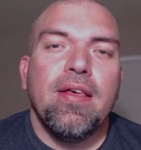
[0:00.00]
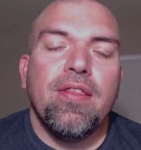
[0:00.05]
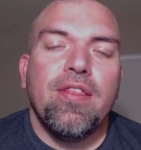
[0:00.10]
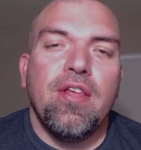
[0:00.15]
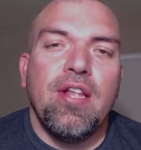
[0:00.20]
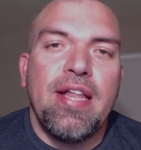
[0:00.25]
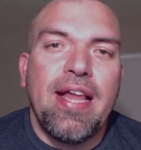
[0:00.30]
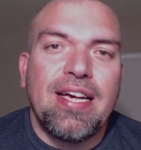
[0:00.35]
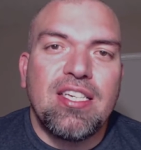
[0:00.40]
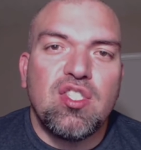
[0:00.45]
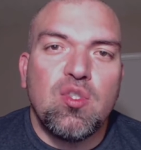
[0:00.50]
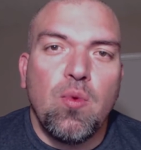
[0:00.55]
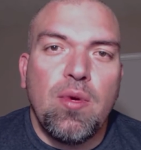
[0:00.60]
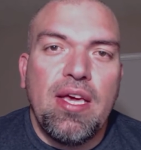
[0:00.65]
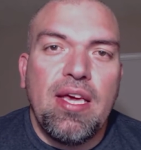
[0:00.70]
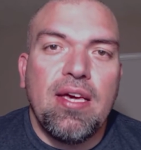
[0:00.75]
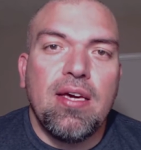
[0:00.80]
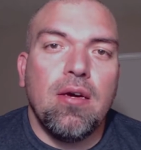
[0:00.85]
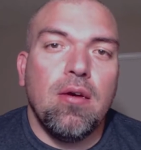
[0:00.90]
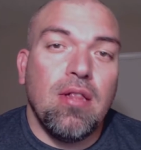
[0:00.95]
The next
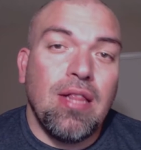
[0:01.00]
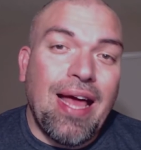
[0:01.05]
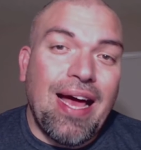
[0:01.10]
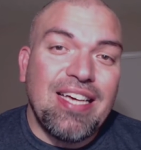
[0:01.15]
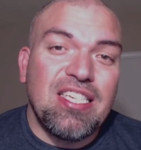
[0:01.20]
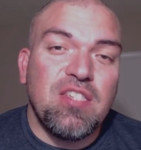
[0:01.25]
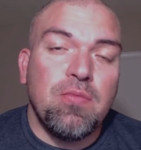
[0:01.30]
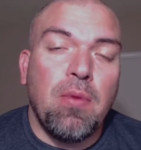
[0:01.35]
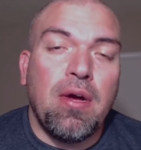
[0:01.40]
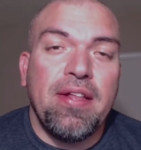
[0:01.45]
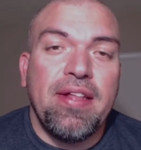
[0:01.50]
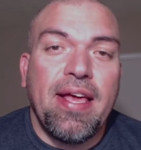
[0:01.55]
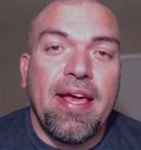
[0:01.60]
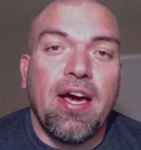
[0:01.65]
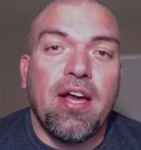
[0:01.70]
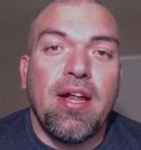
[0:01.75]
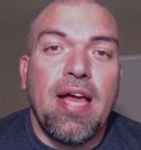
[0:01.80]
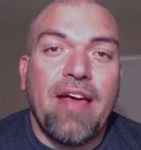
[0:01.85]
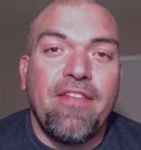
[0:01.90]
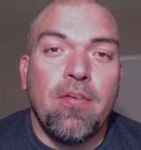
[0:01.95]
week, last Monday
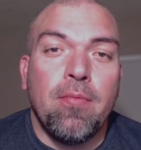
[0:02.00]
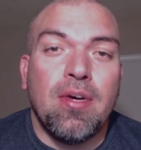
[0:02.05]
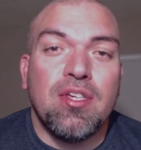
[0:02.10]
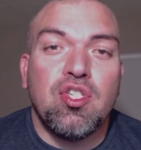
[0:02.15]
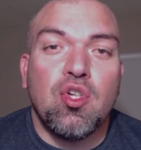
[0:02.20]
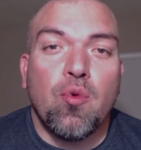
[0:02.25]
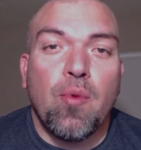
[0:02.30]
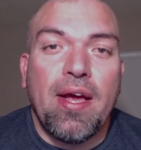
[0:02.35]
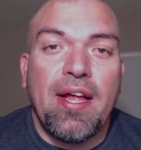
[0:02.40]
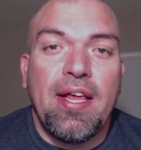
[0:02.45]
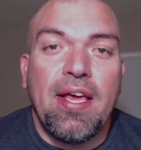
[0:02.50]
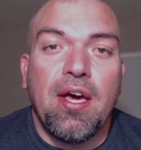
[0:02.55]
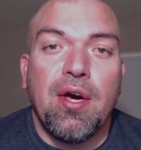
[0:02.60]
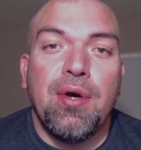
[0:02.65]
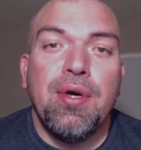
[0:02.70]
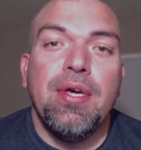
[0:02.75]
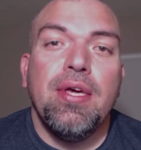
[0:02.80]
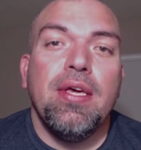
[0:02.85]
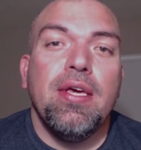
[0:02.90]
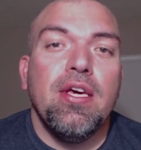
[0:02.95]
on Heavy Muscle
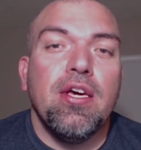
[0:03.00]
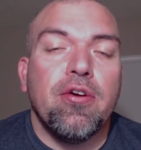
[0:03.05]
Radio,